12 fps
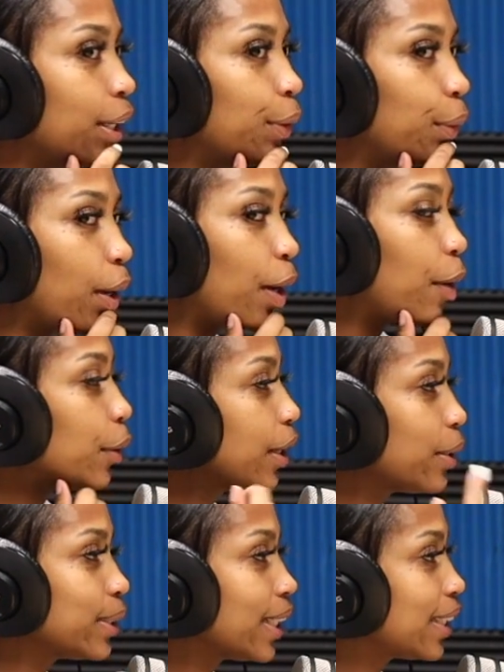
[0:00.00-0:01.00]
It
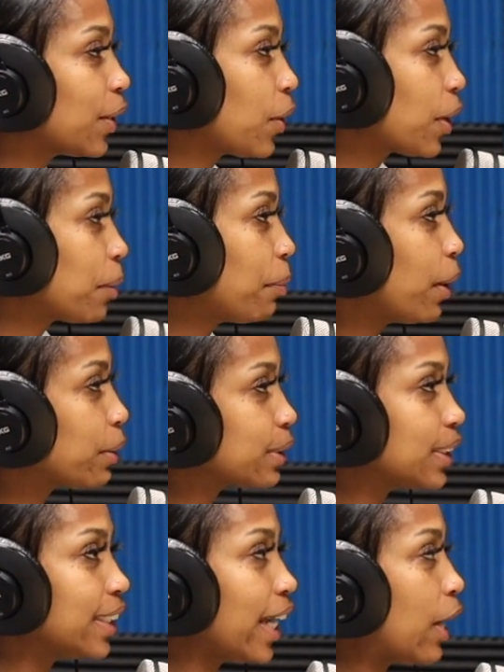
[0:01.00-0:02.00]
don't take that long to
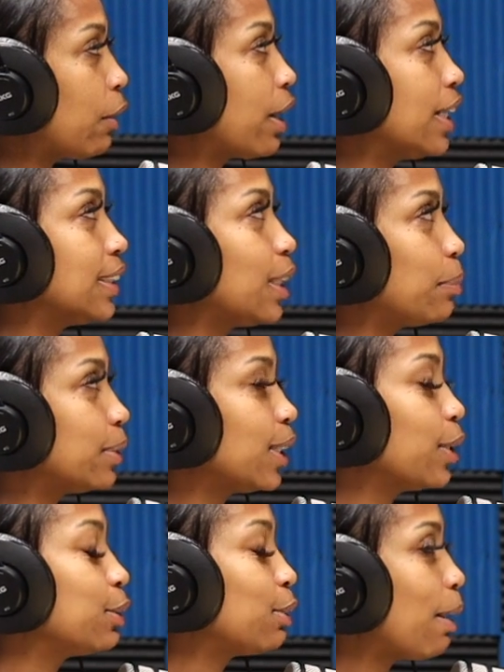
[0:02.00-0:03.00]
post and say, okay, this
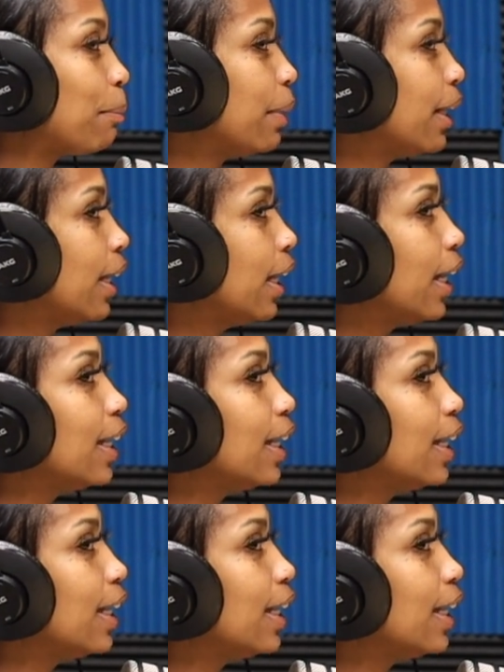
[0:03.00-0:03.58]
episode dropping.